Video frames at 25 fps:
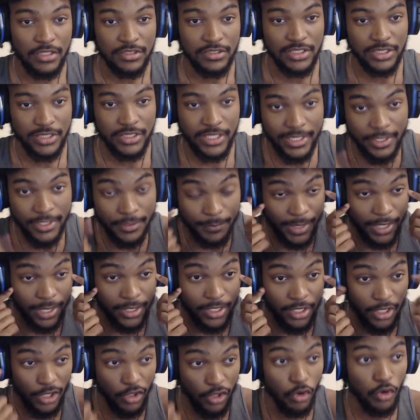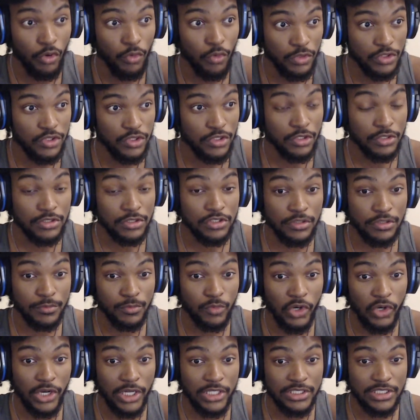Just think about it long long
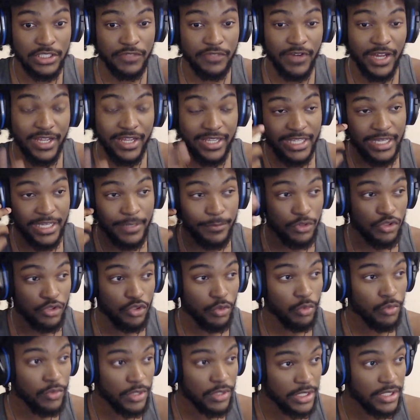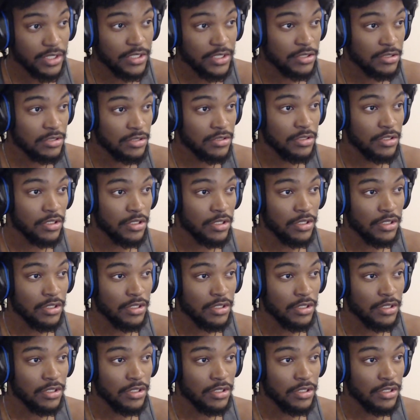term wise. If I keep doing this,